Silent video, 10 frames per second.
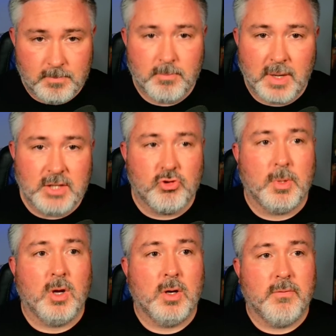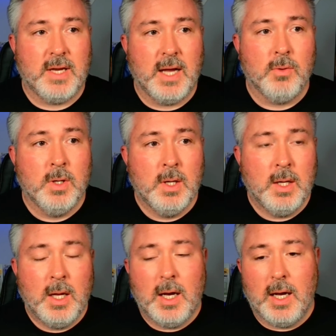Please drop a like on the video.
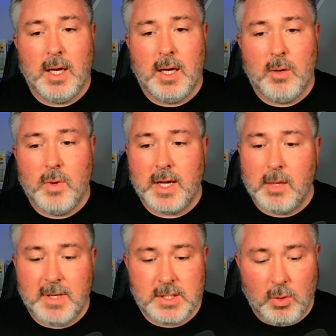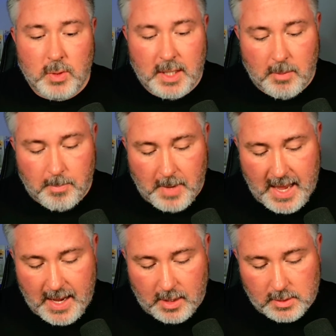We're going to be talking
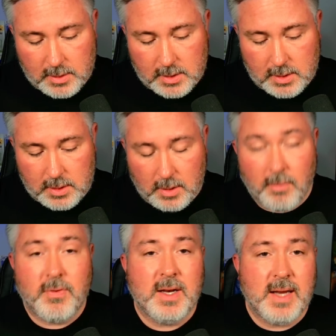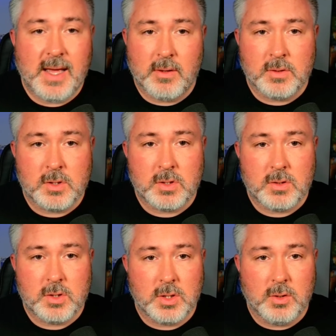about Flynn Downs
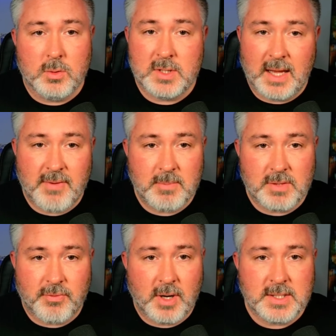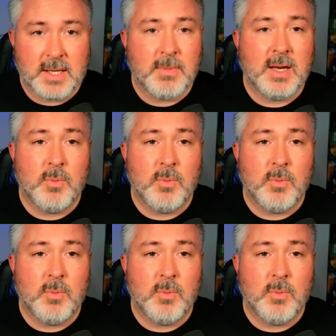to Southampton for 18 million.